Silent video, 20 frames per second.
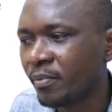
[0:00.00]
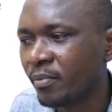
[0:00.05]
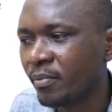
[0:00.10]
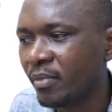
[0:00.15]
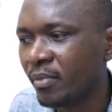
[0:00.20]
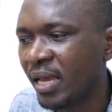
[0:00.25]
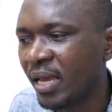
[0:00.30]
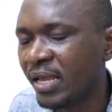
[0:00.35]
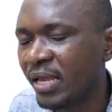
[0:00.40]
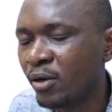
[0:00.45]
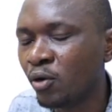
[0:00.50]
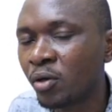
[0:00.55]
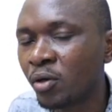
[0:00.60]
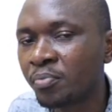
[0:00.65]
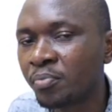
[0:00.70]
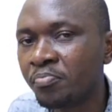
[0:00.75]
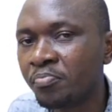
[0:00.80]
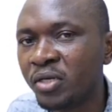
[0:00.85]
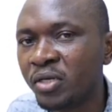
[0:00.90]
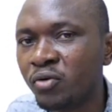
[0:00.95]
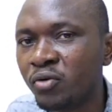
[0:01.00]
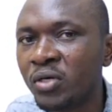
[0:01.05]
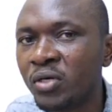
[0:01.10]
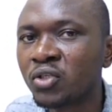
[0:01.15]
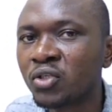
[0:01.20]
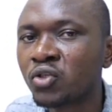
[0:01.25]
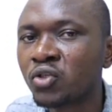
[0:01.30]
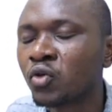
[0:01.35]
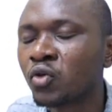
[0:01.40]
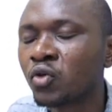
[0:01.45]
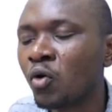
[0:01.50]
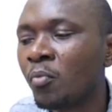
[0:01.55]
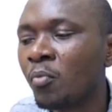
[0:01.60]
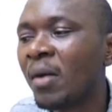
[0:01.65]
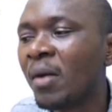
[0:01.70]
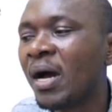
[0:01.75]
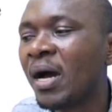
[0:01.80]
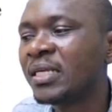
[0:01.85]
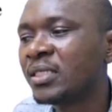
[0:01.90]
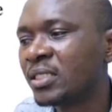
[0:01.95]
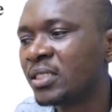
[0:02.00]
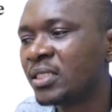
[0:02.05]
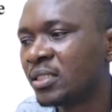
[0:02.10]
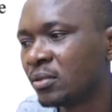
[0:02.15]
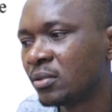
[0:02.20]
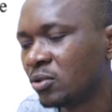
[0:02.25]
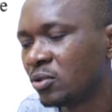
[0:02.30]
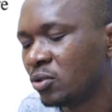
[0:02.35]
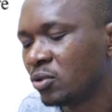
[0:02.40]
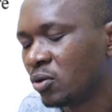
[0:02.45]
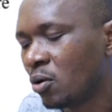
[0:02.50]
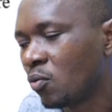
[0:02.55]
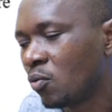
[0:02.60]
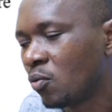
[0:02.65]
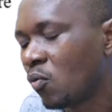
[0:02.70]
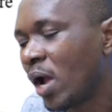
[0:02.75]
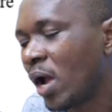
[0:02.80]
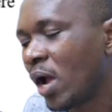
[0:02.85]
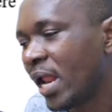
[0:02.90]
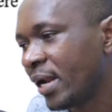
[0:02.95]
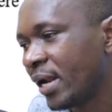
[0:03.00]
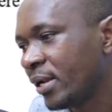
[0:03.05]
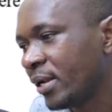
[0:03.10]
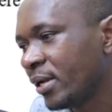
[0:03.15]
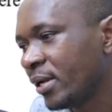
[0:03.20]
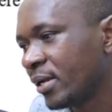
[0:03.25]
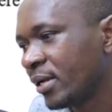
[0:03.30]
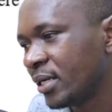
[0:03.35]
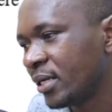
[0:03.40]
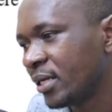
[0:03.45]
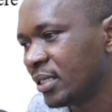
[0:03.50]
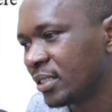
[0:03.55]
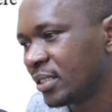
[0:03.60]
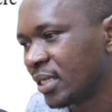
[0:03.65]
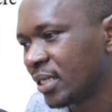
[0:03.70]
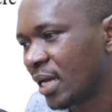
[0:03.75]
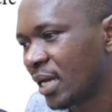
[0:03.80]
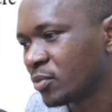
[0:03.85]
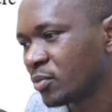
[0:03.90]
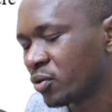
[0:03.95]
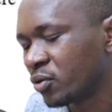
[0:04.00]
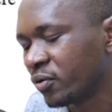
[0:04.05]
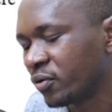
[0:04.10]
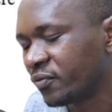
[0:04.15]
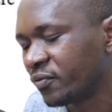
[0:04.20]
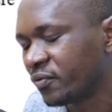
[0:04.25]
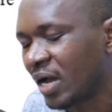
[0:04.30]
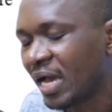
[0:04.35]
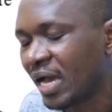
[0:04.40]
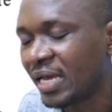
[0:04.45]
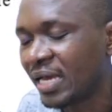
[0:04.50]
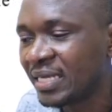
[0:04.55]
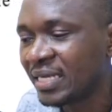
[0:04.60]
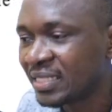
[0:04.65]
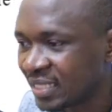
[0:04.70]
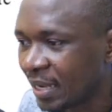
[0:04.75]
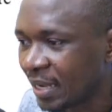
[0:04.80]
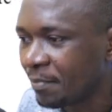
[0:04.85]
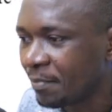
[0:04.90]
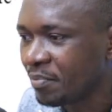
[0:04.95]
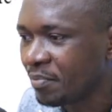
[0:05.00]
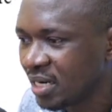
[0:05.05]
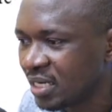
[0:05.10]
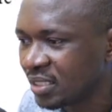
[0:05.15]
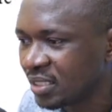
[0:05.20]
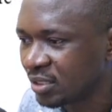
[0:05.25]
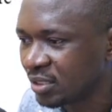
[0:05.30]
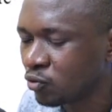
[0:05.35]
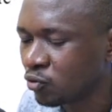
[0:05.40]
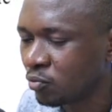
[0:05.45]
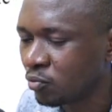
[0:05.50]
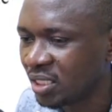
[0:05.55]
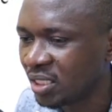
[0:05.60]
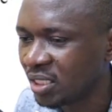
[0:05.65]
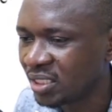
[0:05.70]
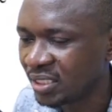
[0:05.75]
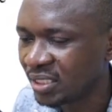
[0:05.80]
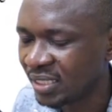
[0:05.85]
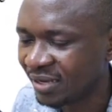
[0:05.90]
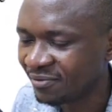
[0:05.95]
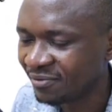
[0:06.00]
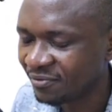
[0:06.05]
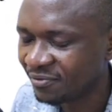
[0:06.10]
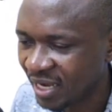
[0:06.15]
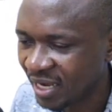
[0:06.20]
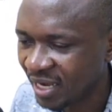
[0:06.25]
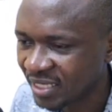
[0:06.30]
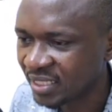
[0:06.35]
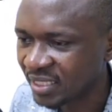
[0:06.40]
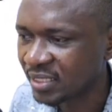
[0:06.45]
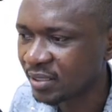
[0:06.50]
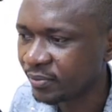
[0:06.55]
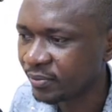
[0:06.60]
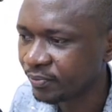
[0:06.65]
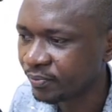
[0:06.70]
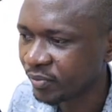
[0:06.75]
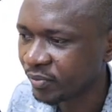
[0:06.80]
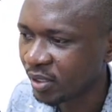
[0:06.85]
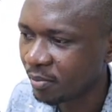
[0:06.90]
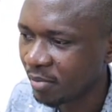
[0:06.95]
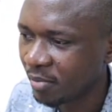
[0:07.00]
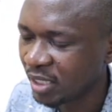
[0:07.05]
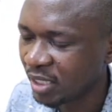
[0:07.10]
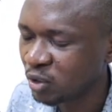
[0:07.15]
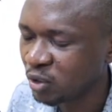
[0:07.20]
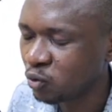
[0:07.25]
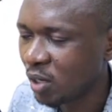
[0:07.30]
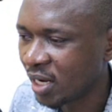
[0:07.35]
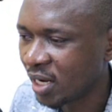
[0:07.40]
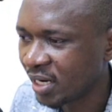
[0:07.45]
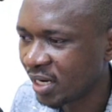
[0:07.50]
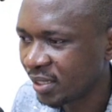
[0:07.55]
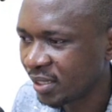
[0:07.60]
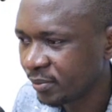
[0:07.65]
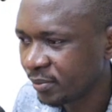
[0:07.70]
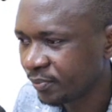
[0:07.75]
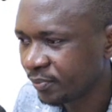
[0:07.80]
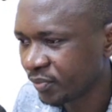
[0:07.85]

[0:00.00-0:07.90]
may not be doing so much well in terms of its ability to meet the fast maturing